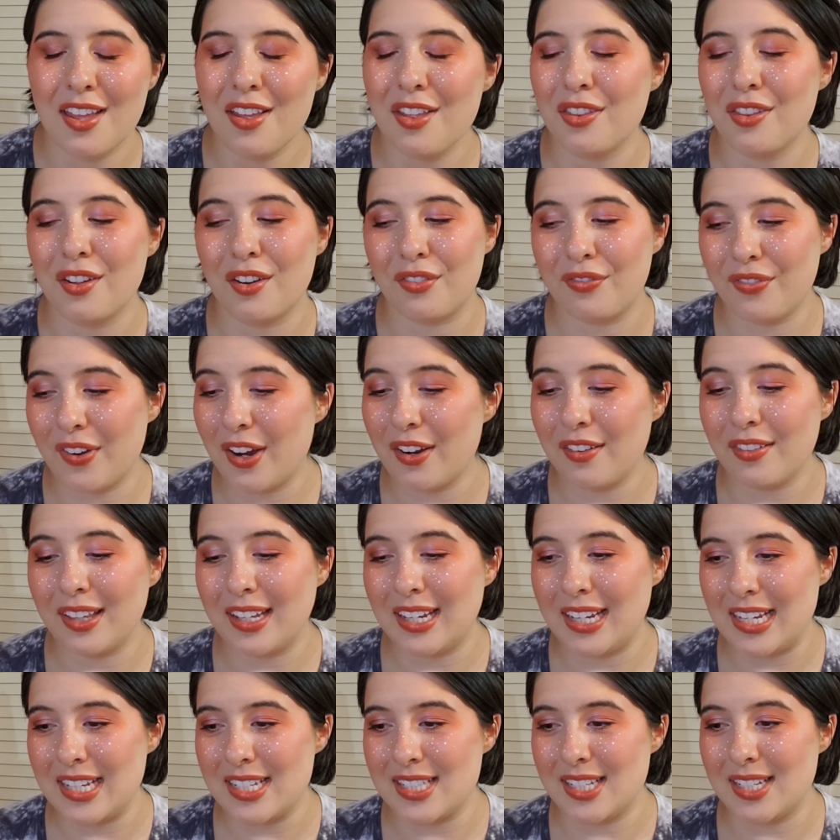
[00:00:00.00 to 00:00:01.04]
They're fairly
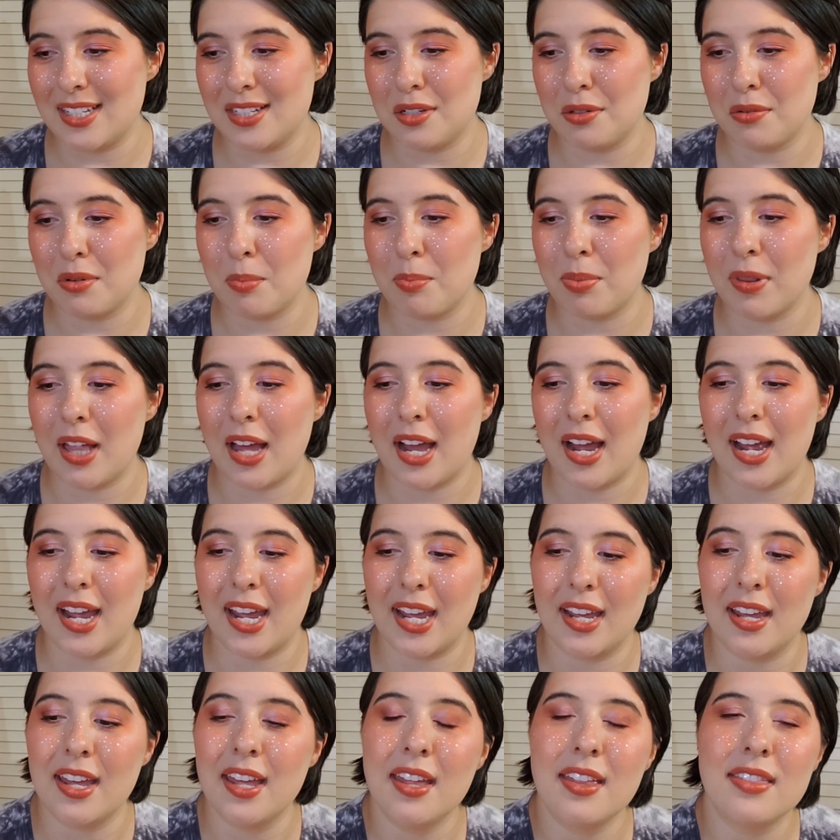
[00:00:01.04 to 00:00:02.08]
easy to apply.
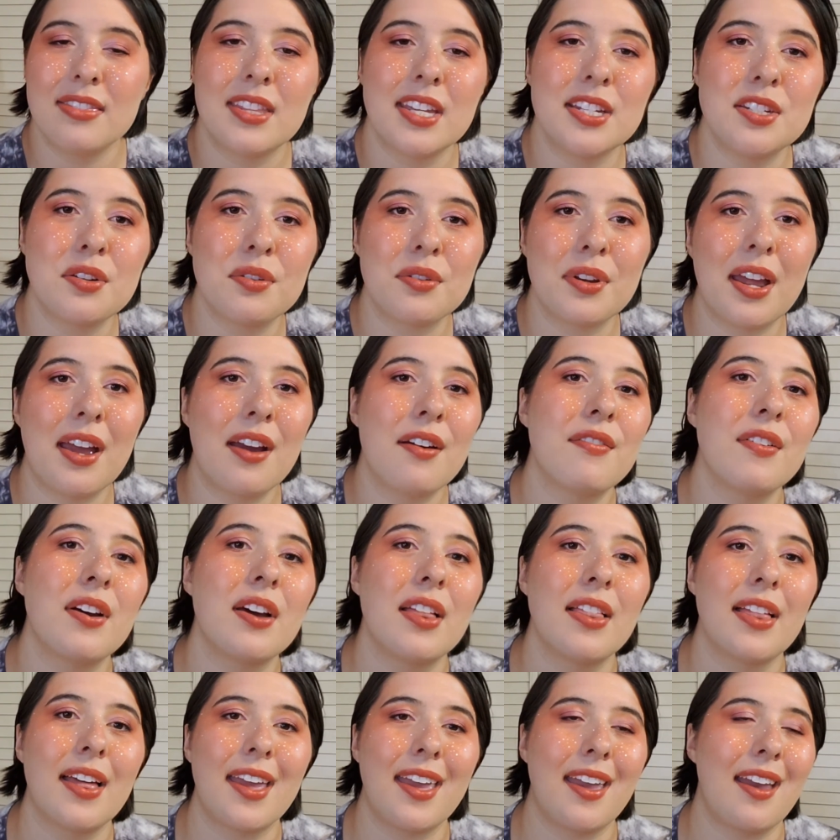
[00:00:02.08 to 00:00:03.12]
They don't have
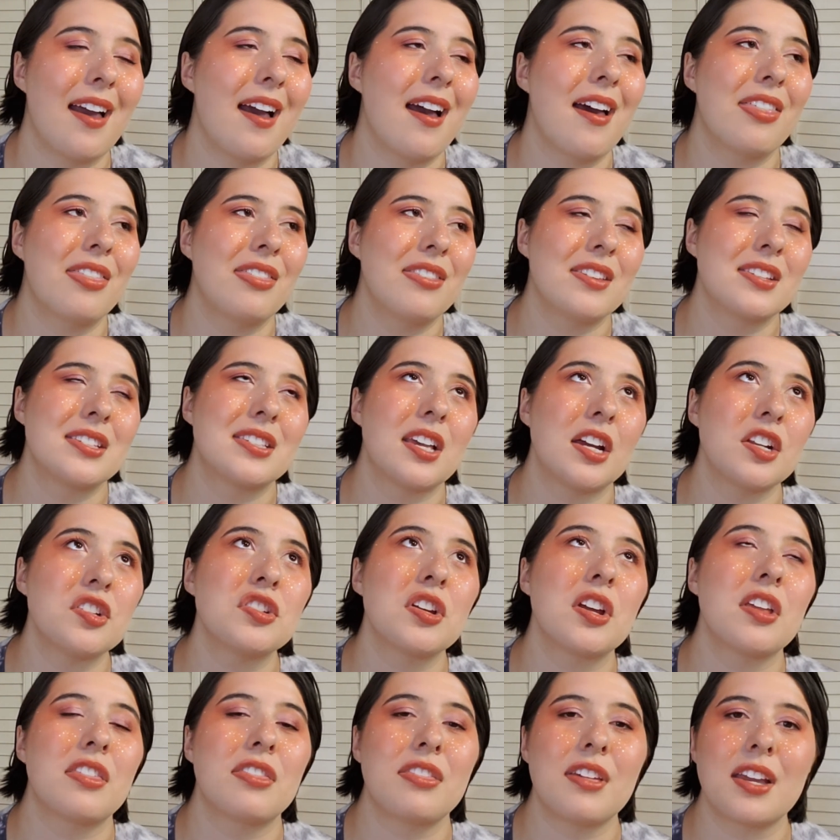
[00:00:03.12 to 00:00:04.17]
such a
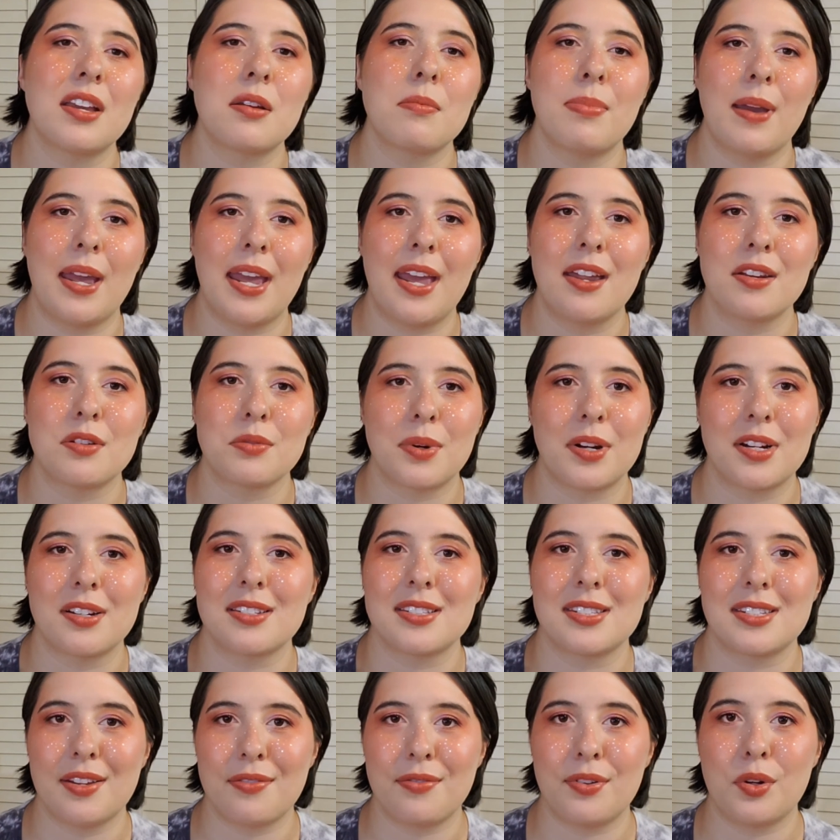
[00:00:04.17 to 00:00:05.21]
thick band where it's
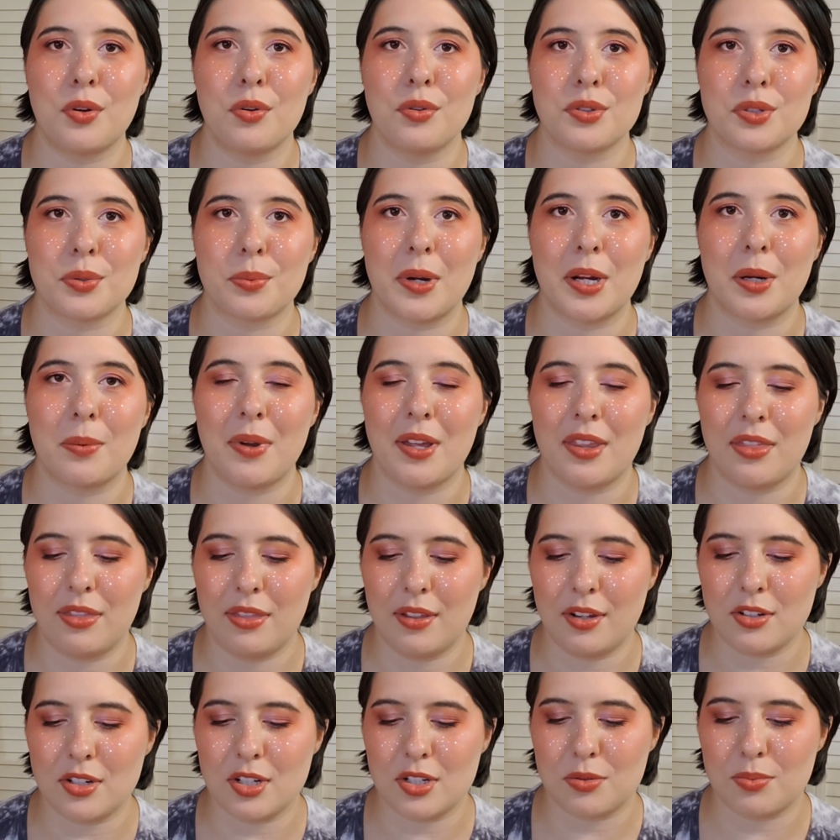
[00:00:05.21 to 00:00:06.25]
difficult to work with. They're
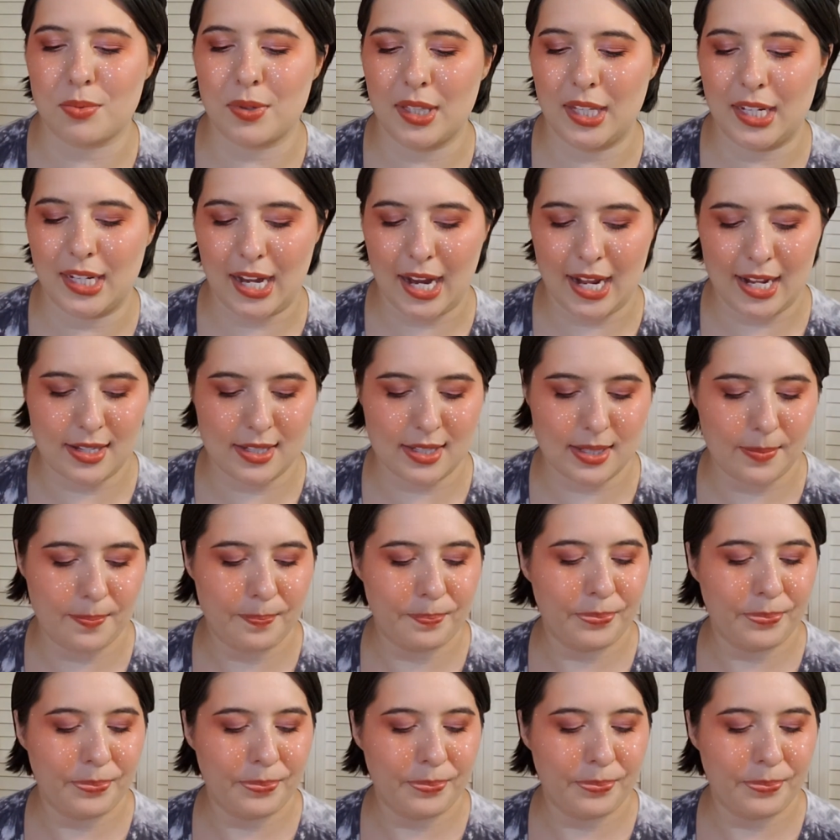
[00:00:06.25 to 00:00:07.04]
just really nice.